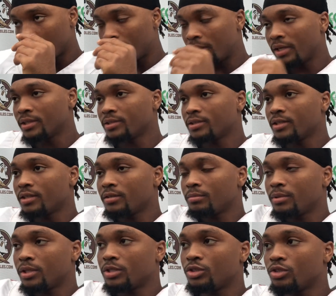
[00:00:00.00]
I mean, it's good
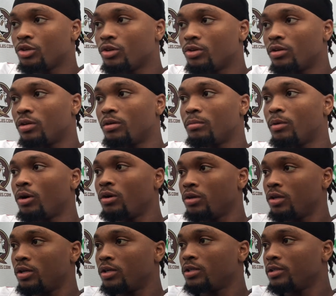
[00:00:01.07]
because you know um, all
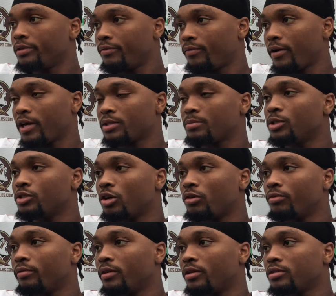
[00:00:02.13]
year fast-paced
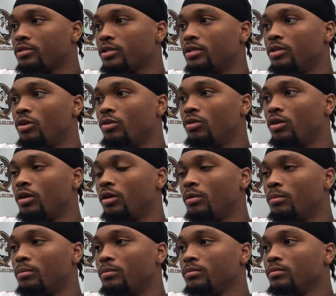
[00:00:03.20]
offense. You know,
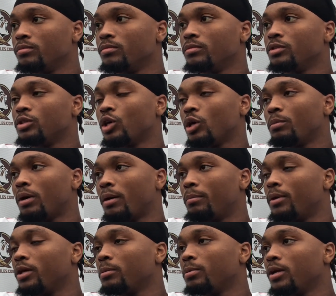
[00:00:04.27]
um, it's all about
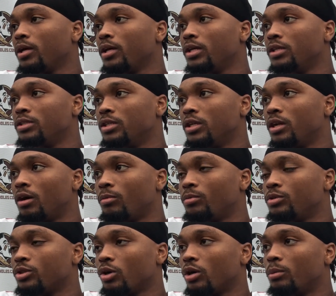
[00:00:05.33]
big plays, and now we're
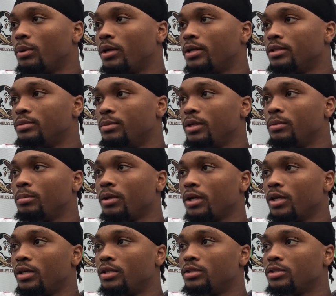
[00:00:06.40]
starting to make these big
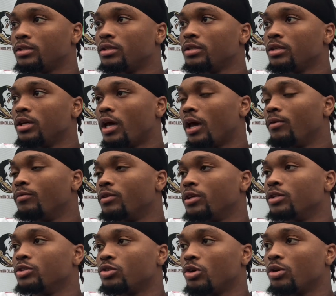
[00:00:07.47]
plays.
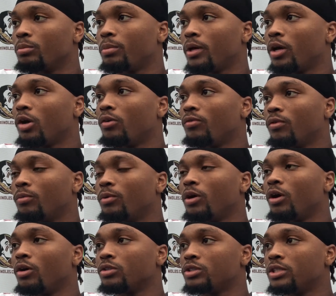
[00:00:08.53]
Everything's starting to pay off, and we
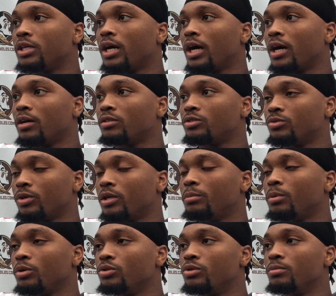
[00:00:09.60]
all see how it's really
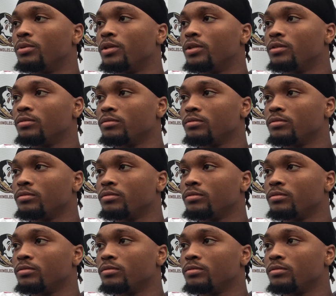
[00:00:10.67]
supposed to be.